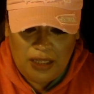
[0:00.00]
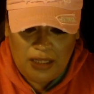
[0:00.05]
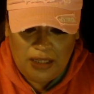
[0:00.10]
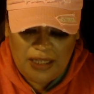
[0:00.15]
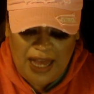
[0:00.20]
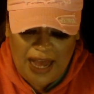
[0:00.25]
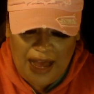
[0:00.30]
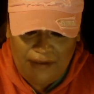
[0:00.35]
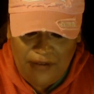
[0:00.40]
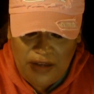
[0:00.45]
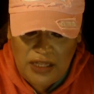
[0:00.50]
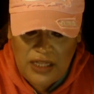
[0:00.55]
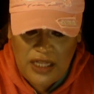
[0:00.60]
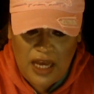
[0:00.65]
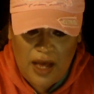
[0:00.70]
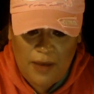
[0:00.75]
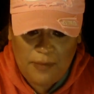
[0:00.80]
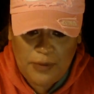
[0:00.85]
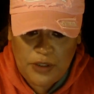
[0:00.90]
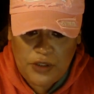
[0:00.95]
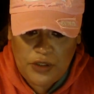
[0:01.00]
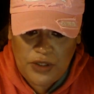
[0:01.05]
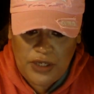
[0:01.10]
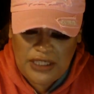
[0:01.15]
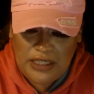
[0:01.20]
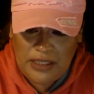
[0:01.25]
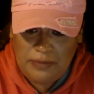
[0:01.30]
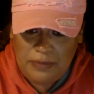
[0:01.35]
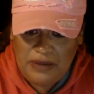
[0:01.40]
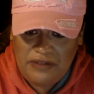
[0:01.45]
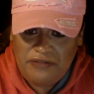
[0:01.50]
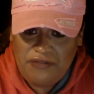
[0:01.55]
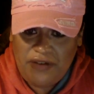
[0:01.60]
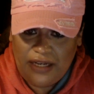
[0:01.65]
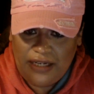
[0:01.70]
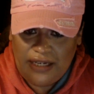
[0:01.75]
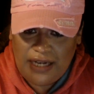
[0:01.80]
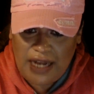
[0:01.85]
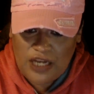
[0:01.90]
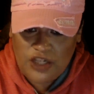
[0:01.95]
having the opportunity to be
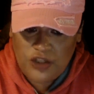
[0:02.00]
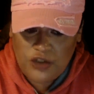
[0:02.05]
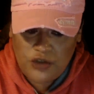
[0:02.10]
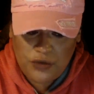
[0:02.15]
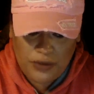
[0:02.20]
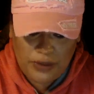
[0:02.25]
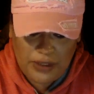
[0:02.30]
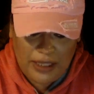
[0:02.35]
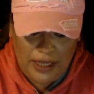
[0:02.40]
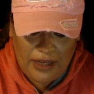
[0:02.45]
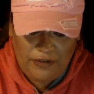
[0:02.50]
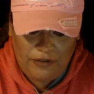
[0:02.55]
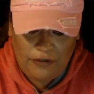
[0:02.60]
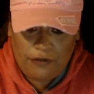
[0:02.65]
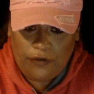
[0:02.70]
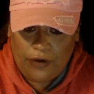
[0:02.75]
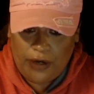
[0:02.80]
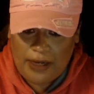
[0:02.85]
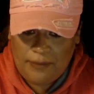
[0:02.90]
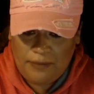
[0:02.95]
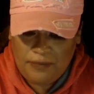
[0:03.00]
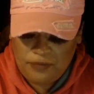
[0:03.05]
financially free.